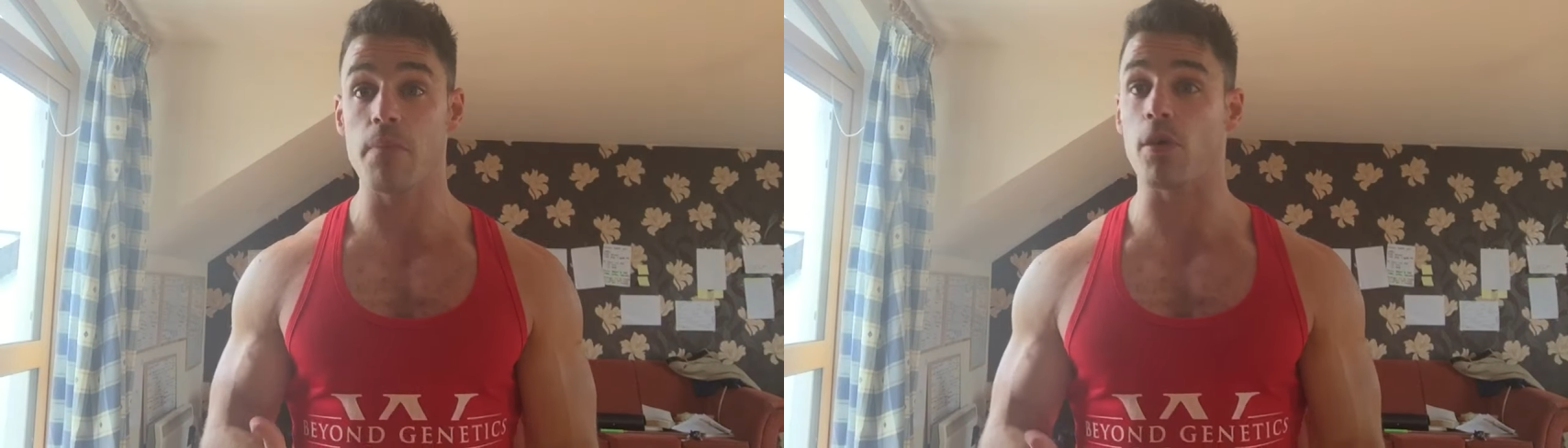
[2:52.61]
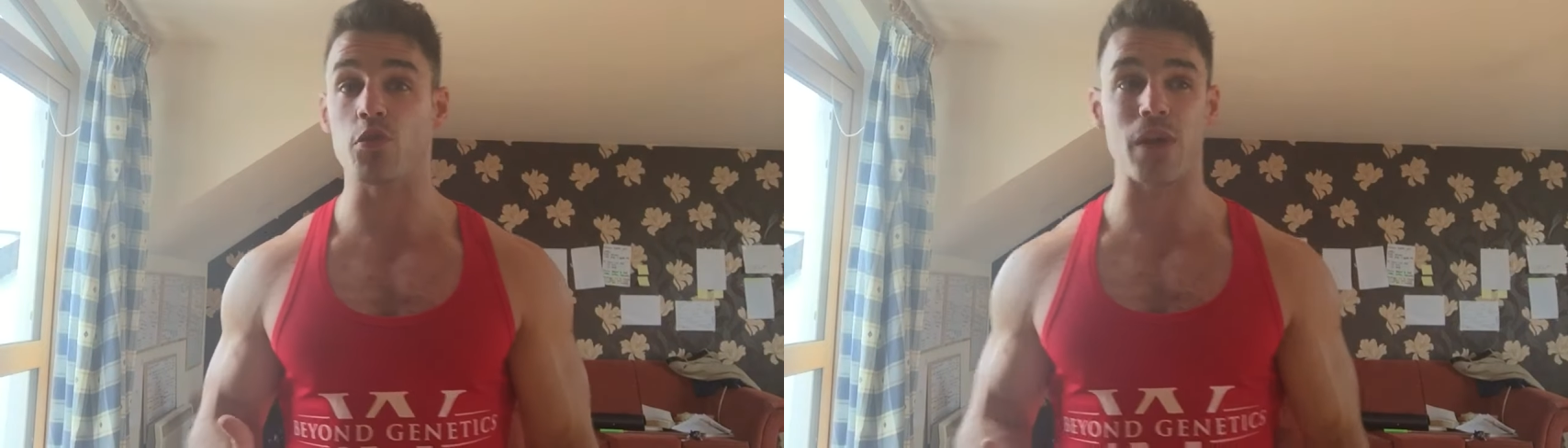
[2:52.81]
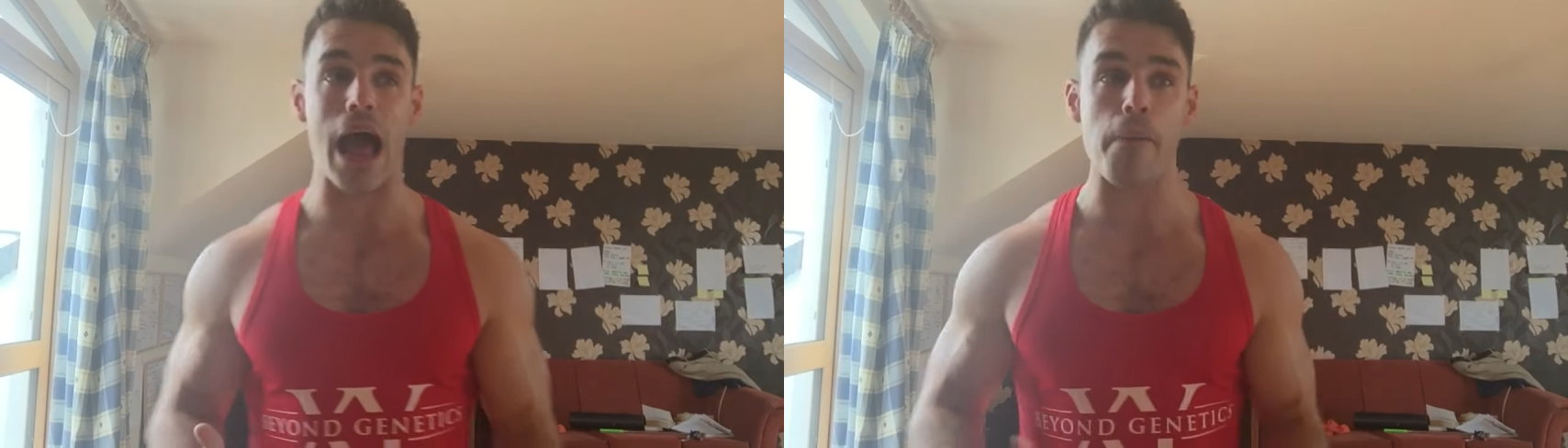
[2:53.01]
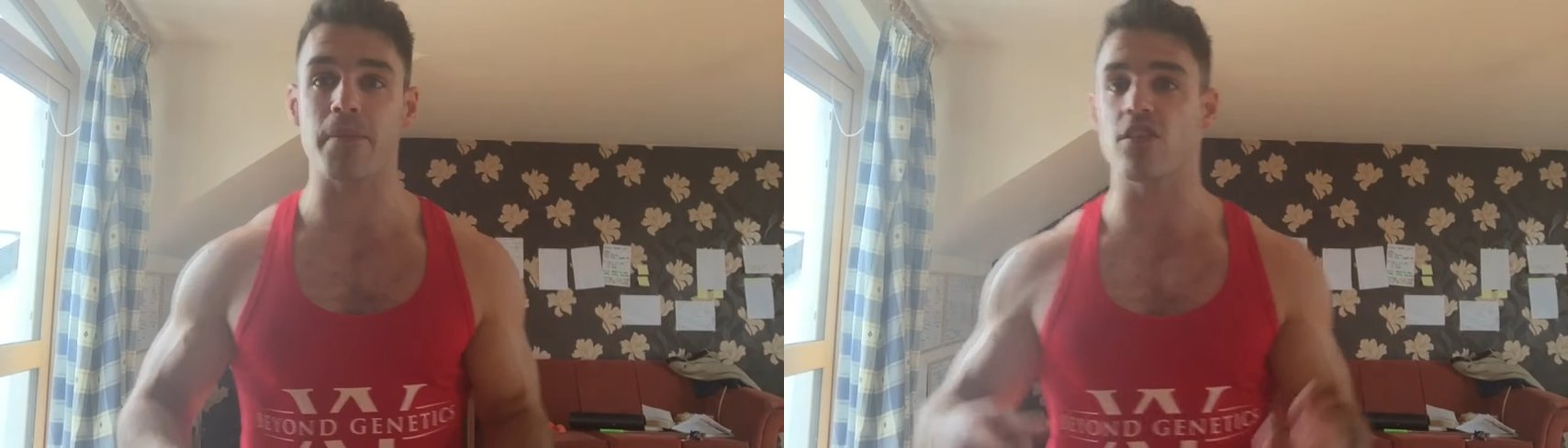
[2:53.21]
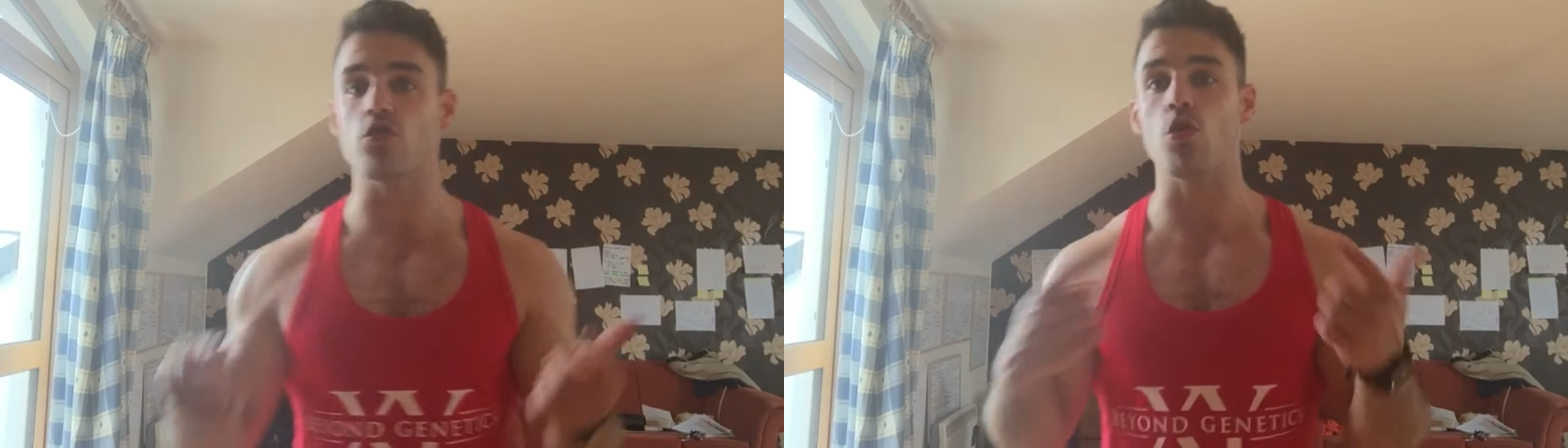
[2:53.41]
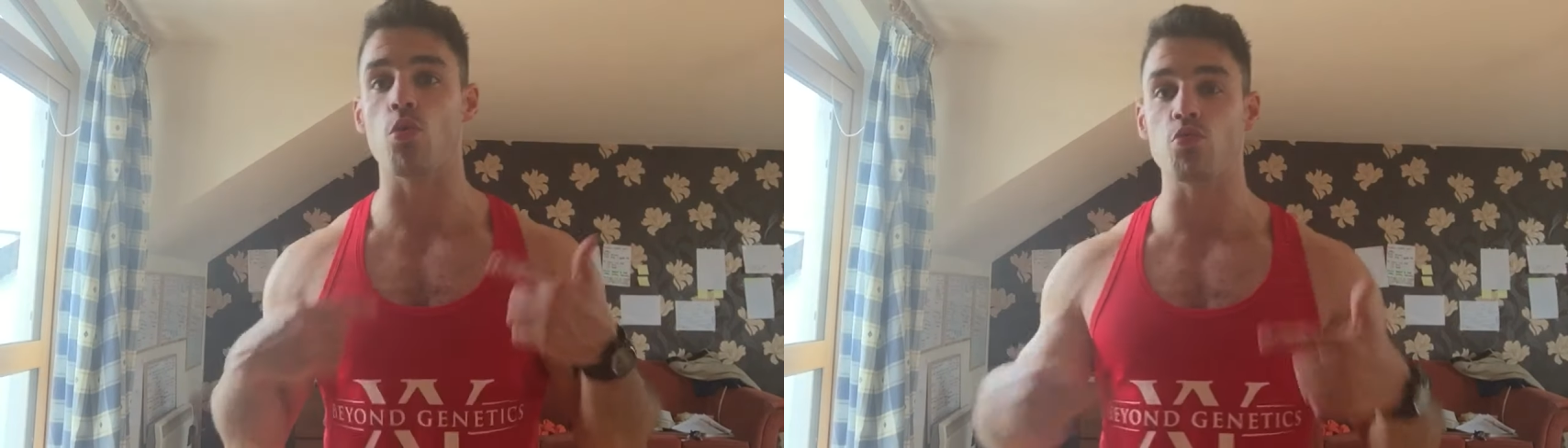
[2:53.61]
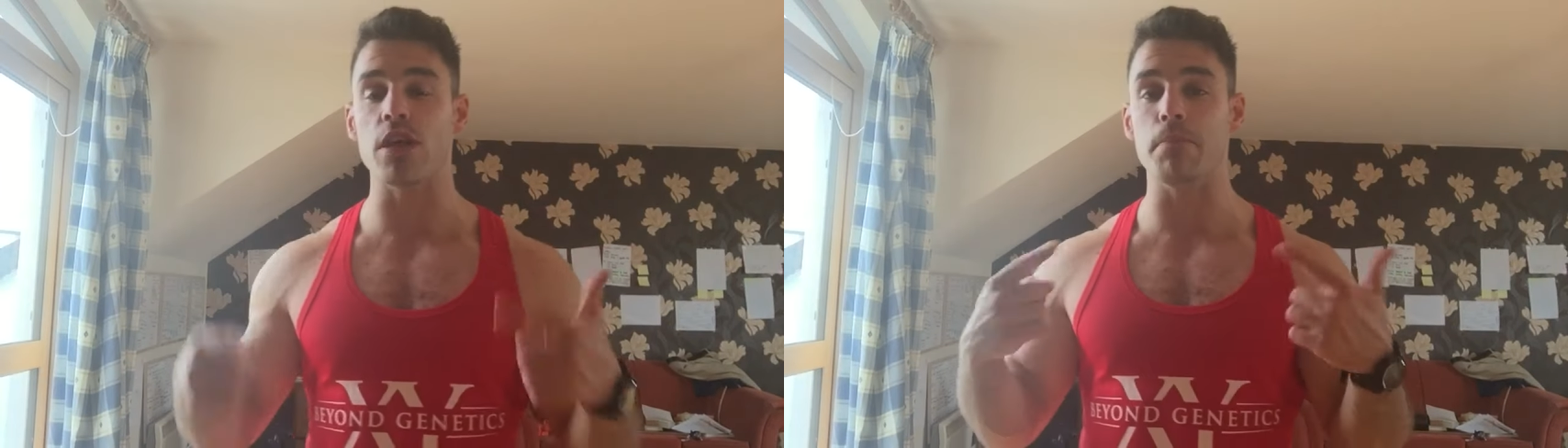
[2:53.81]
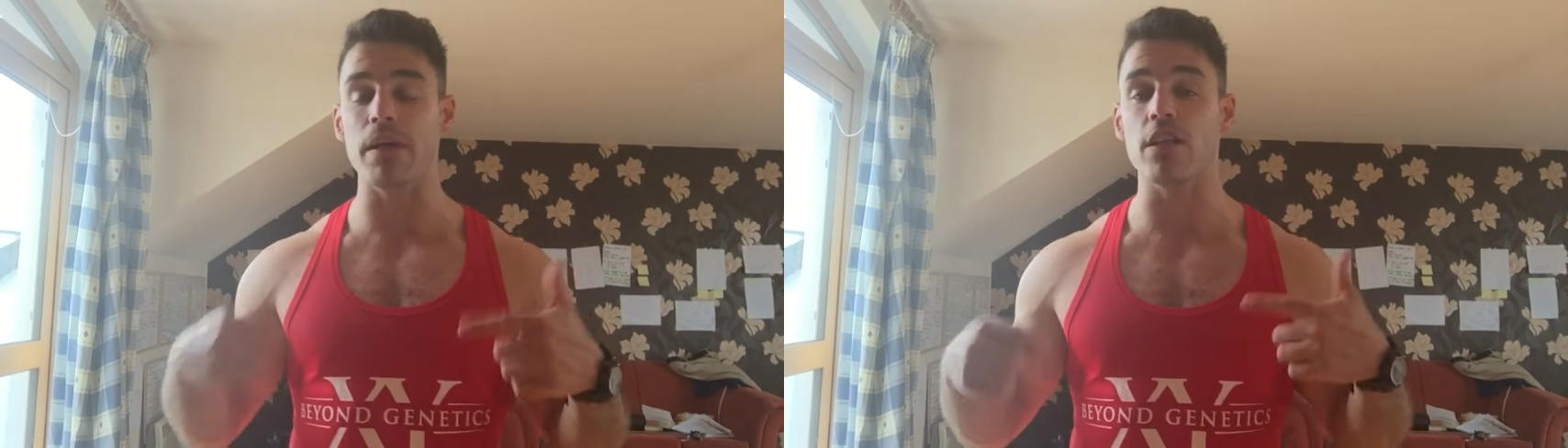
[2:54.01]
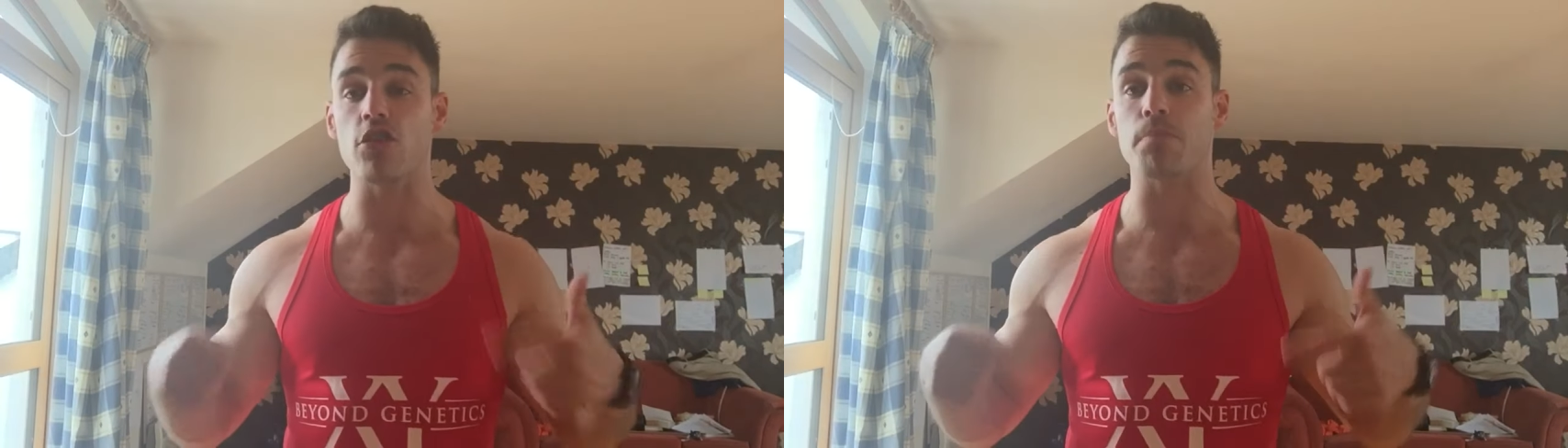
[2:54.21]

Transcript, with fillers: because what happens is you don't rebuild